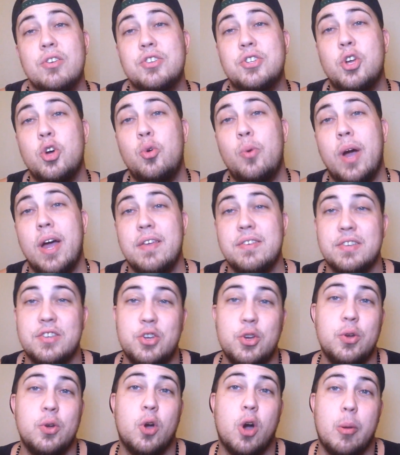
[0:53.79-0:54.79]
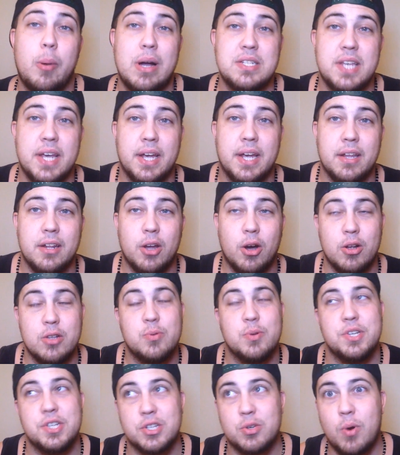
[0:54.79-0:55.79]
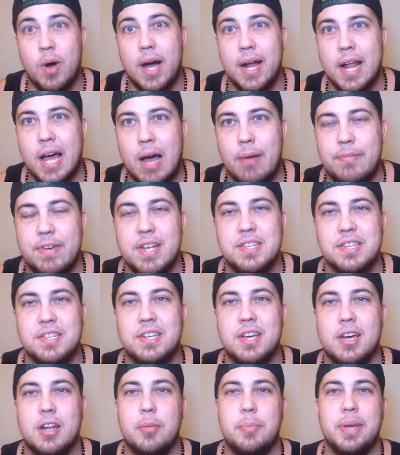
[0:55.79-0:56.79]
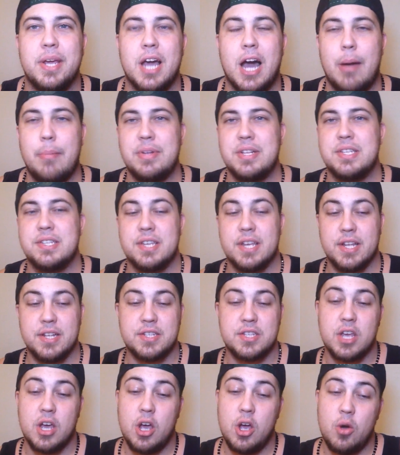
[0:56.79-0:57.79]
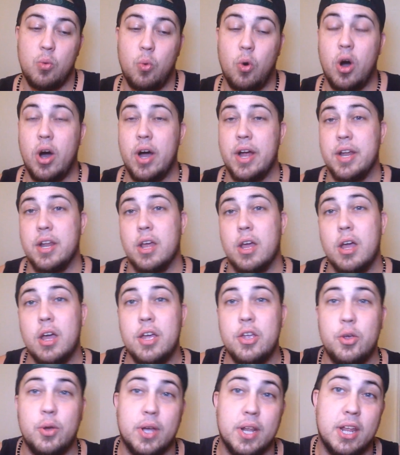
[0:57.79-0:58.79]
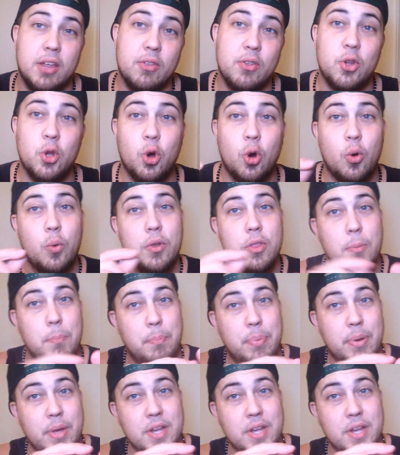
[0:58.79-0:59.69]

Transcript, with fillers: So there's two ways that you can go about taking notes, which is quite obvious. It's gonna be common sense. One, you can either do it with a